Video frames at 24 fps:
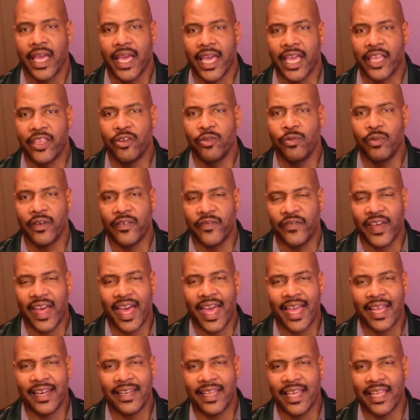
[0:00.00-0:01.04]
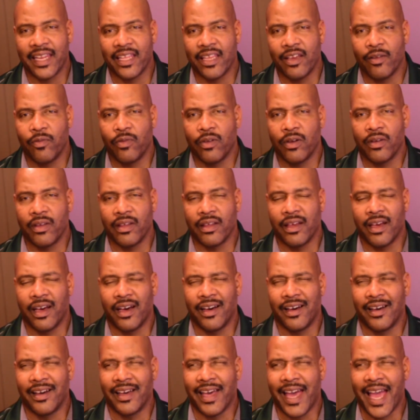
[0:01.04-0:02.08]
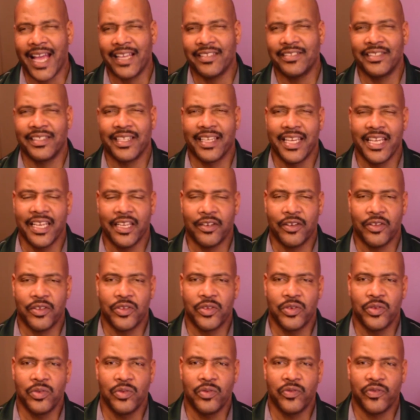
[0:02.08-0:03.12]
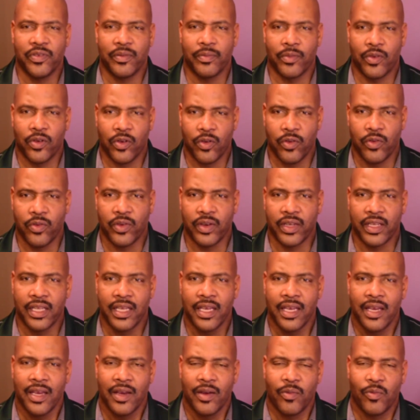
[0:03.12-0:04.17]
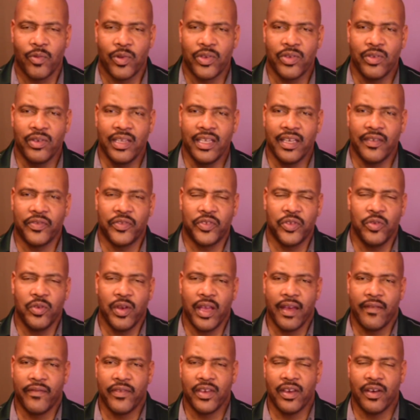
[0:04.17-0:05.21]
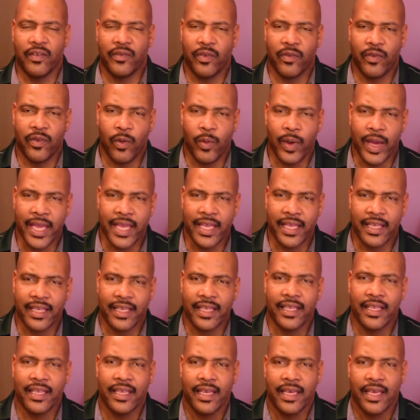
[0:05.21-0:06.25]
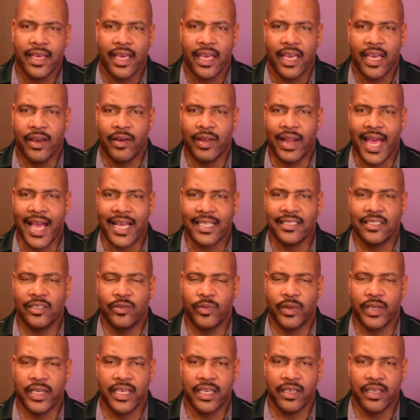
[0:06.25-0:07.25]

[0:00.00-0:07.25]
and you will find that it will actually hinder you from growing. When you lift too heavy of a weight, it actually will